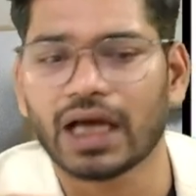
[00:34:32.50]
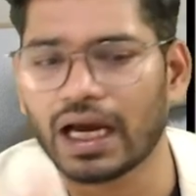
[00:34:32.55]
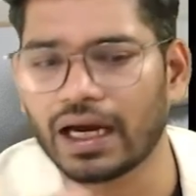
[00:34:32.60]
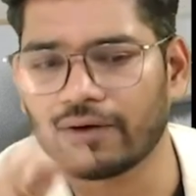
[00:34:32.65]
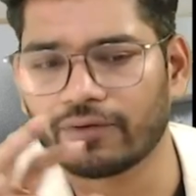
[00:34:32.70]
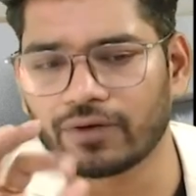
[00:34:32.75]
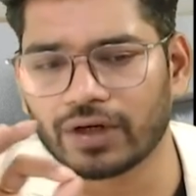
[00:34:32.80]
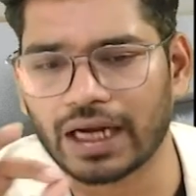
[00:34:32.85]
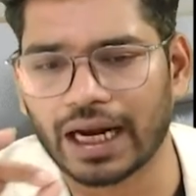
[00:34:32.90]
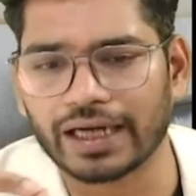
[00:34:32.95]

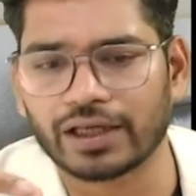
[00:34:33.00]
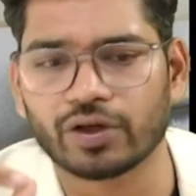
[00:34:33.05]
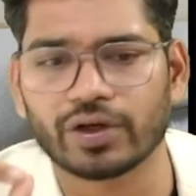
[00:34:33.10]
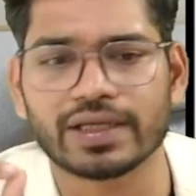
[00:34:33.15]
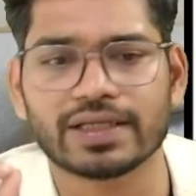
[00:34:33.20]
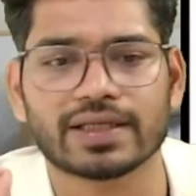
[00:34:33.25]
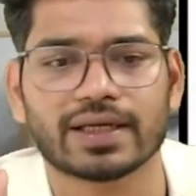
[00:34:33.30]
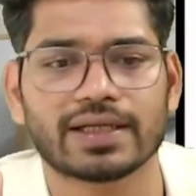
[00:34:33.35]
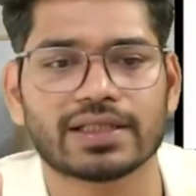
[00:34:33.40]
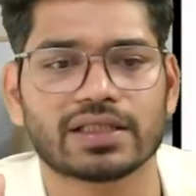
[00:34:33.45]
I would like to
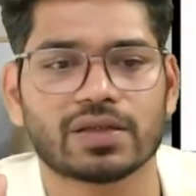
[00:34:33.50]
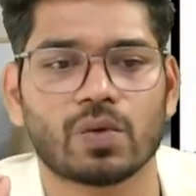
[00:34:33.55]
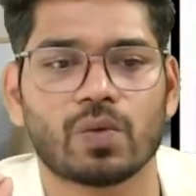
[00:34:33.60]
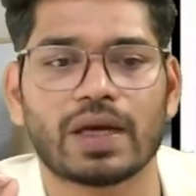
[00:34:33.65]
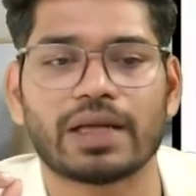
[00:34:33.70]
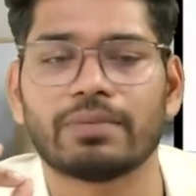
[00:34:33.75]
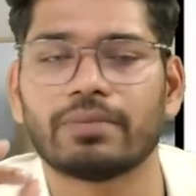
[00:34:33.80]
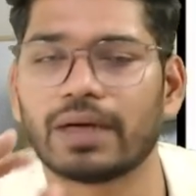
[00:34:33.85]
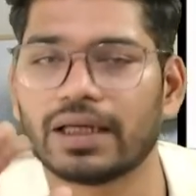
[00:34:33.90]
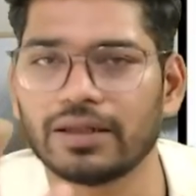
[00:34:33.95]
discuss the
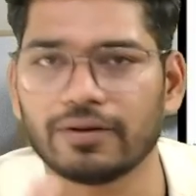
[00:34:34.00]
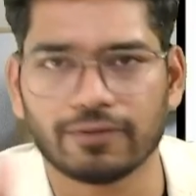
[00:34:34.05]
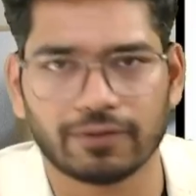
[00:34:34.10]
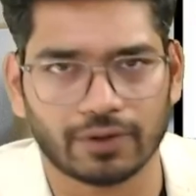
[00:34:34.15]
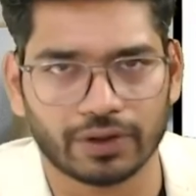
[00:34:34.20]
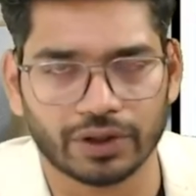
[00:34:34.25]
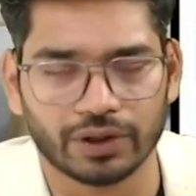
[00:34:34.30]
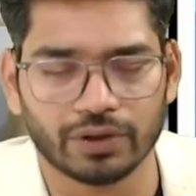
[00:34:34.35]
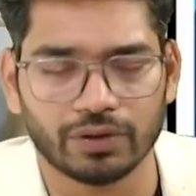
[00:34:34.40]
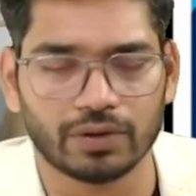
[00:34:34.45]
1
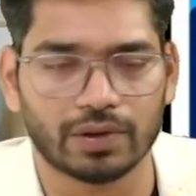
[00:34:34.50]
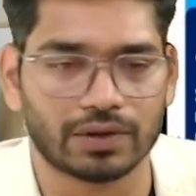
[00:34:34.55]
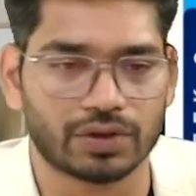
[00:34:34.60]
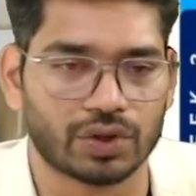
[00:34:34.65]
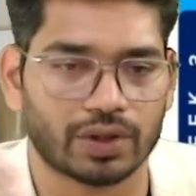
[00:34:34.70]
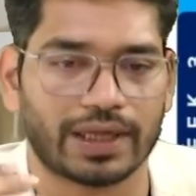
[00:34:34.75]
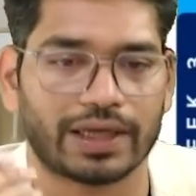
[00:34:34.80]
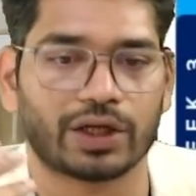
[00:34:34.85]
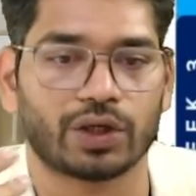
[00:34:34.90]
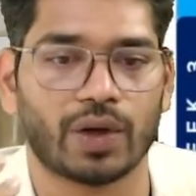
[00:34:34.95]
month for you
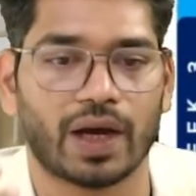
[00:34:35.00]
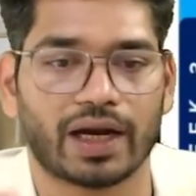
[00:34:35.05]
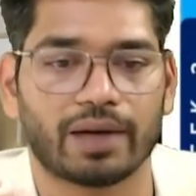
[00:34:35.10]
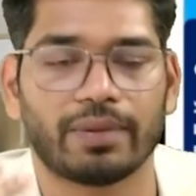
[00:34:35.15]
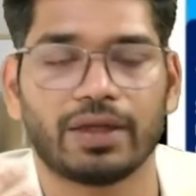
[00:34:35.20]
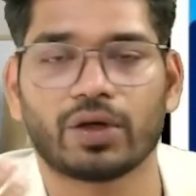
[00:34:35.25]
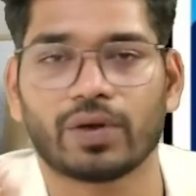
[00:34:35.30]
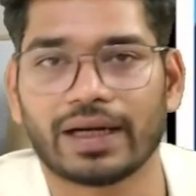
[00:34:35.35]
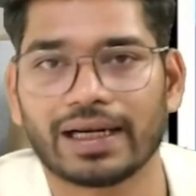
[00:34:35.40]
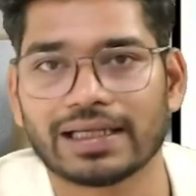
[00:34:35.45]
so that you are
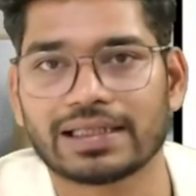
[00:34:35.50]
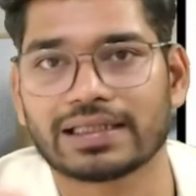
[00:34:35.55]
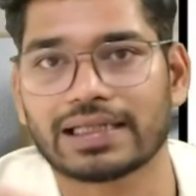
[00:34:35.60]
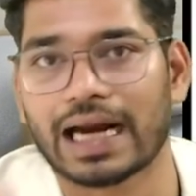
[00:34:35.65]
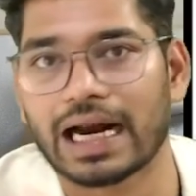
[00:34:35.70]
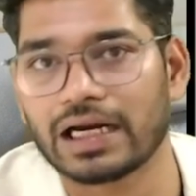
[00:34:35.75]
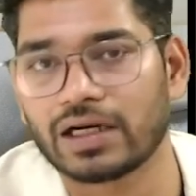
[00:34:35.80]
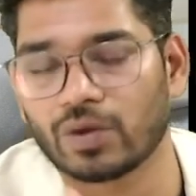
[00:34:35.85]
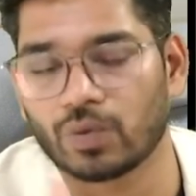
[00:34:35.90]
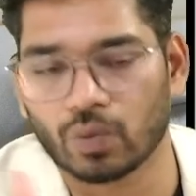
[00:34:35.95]
able to
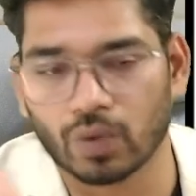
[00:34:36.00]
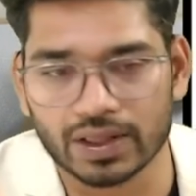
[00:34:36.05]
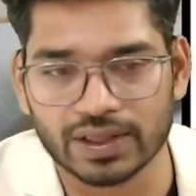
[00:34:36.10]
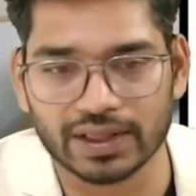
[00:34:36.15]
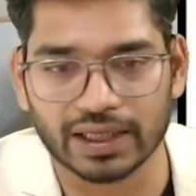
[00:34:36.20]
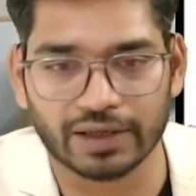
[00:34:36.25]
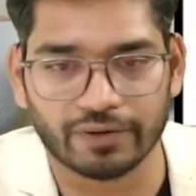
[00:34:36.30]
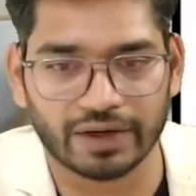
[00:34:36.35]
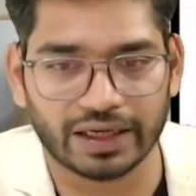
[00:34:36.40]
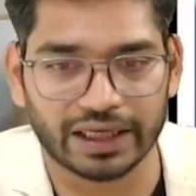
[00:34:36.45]
understand
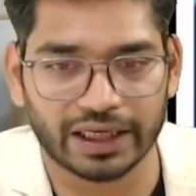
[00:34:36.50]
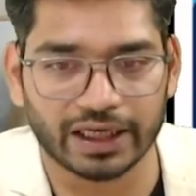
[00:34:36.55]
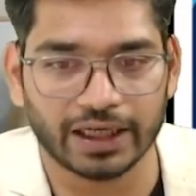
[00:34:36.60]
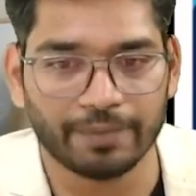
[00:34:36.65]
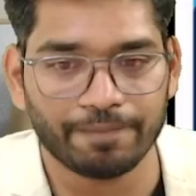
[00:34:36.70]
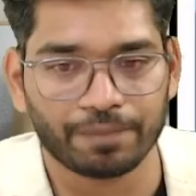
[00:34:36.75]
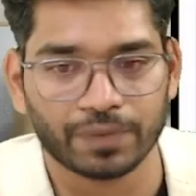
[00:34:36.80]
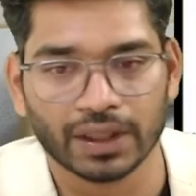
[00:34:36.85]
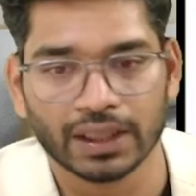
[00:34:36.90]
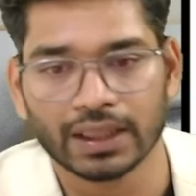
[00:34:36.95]
what's given
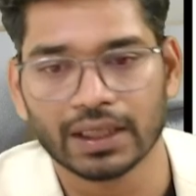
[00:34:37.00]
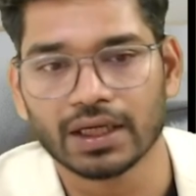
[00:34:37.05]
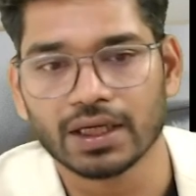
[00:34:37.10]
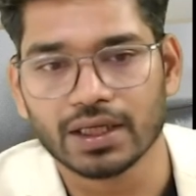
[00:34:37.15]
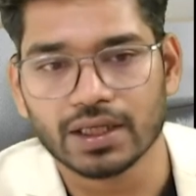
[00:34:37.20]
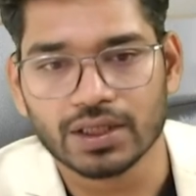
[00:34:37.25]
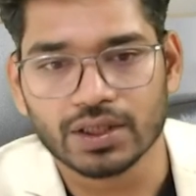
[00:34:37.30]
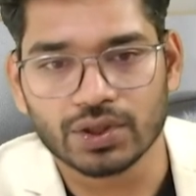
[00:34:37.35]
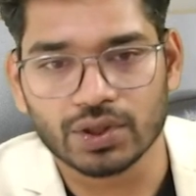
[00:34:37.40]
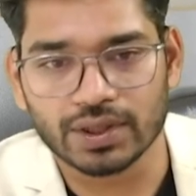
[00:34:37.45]
here.
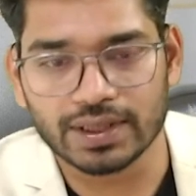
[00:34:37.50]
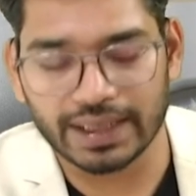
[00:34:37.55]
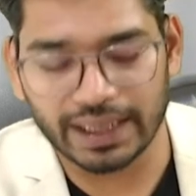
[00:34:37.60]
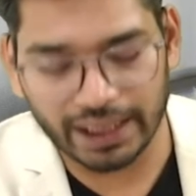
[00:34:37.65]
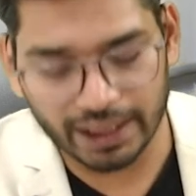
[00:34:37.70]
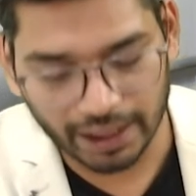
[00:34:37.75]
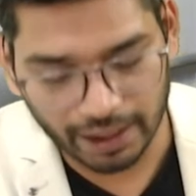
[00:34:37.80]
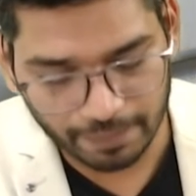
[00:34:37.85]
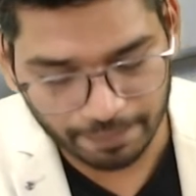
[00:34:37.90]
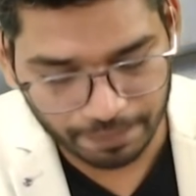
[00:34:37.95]
So
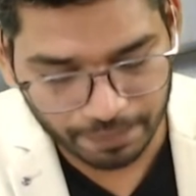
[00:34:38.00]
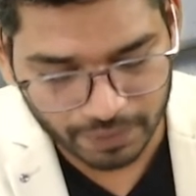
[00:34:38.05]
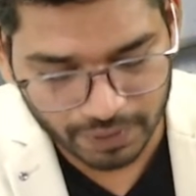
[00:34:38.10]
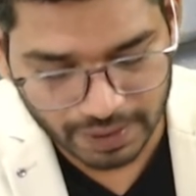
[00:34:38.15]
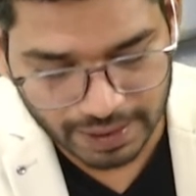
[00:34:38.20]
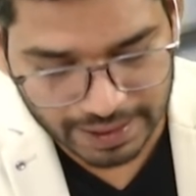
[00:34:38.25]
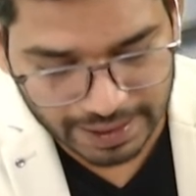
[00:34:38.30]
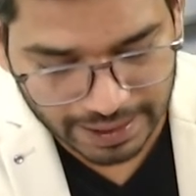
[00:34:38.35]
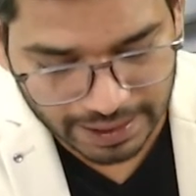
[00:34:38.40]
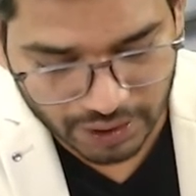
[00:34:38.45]
see here,
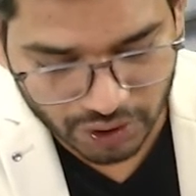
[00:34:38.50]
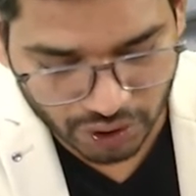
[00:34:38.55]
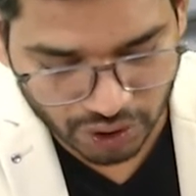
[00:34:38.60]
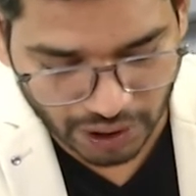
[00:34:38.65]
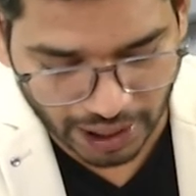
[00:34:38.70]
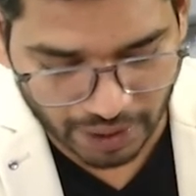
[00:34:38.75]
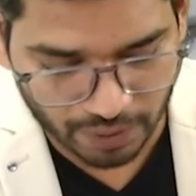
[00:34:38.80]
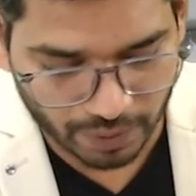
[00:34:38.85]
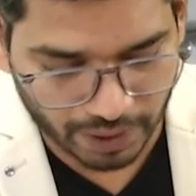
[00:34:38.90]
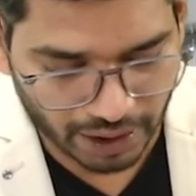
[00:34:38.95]
this is
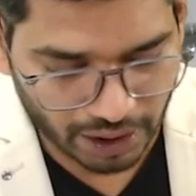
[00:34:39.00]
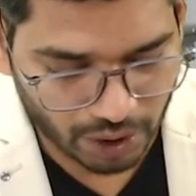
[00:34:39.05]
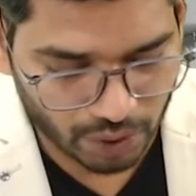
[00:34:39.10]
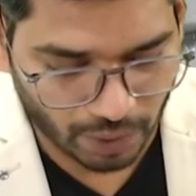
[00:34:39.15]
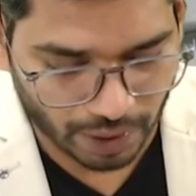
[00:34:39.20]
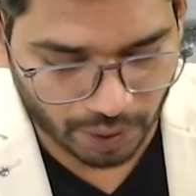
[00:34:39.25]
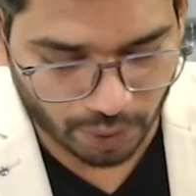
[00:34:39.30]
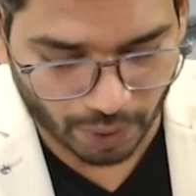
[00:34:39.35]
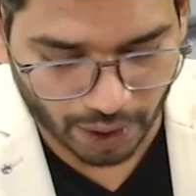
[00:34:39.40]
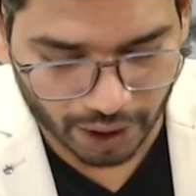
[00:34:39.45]
January
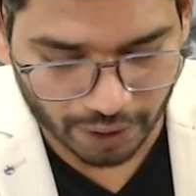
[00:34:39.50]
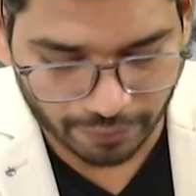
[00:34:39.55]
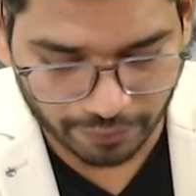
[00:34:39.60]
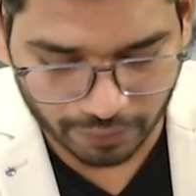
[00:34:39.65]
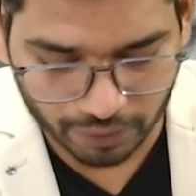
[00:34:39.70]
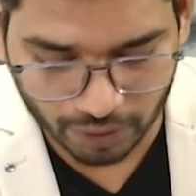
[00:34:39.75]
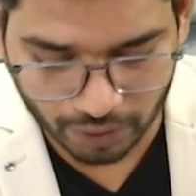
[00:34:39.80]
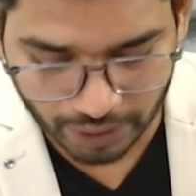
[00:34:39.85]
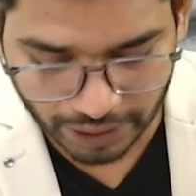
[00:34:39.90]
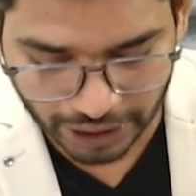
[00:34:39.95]

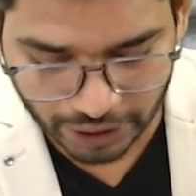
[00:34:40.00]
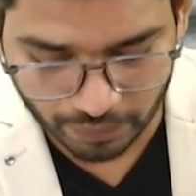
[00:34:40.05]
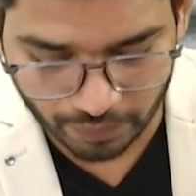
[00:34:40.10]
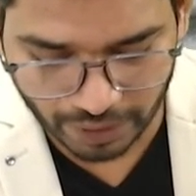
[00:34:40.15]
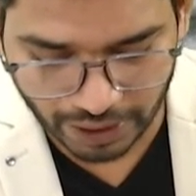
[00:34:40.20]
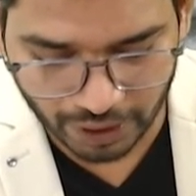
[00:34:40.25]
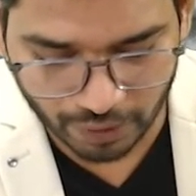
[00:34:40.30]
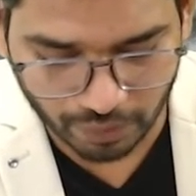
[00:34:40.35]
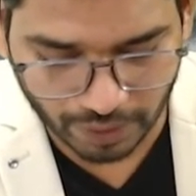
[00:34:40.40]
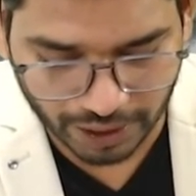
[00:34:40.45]
2024. In
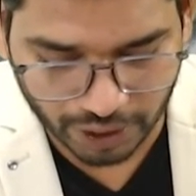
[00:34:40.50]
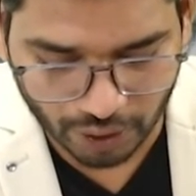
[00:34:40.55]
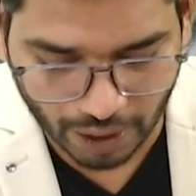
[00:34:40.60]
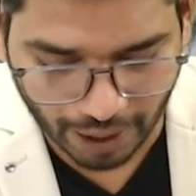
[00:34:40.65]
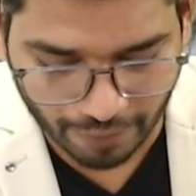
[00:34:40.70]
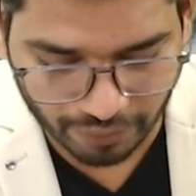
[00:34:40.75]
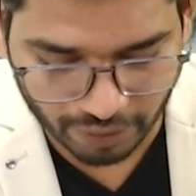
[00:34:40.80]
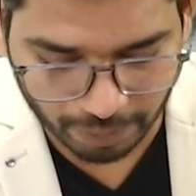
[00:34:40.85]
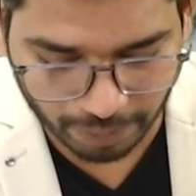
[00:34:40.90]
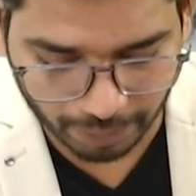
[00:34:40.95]
week 1, you
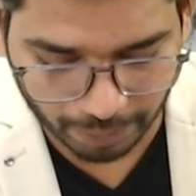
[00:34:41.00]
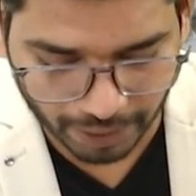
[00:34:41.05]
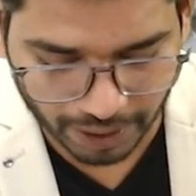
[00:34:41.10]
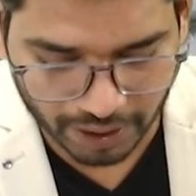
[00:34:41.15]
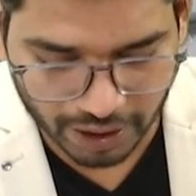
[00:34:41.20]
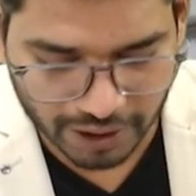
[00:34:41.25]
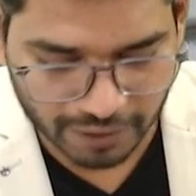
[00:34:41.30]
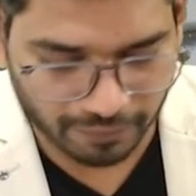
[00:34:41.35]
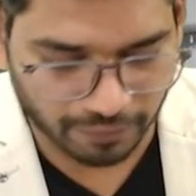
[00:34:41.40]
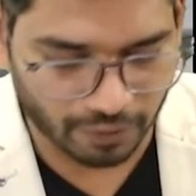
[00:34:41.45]
have to prepare
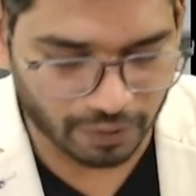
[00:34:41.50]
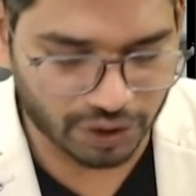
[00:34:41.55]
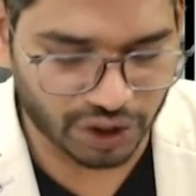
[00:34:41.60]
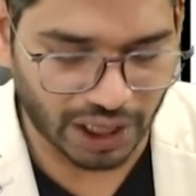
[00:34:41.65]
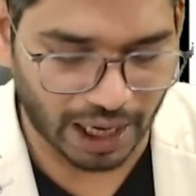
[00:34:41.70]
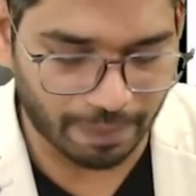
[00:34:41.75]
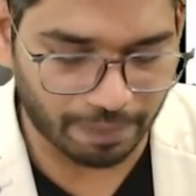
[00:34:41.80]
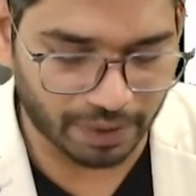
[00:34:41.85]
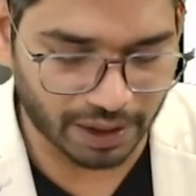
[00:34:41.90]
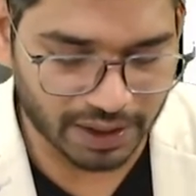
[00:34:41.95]
these 4
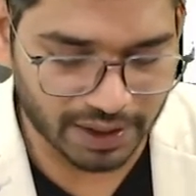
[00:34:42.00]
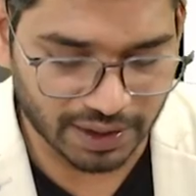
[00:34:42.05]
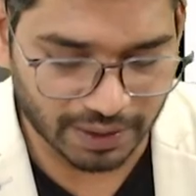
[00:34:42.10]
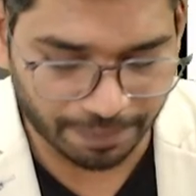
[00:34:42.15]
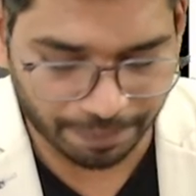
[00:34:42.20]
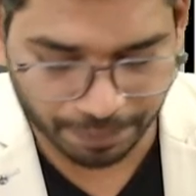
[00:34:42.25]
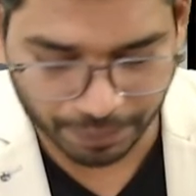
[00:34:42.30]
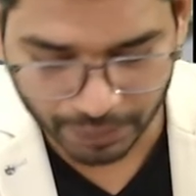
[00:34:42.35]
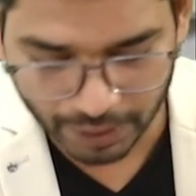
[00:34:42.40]
chapters.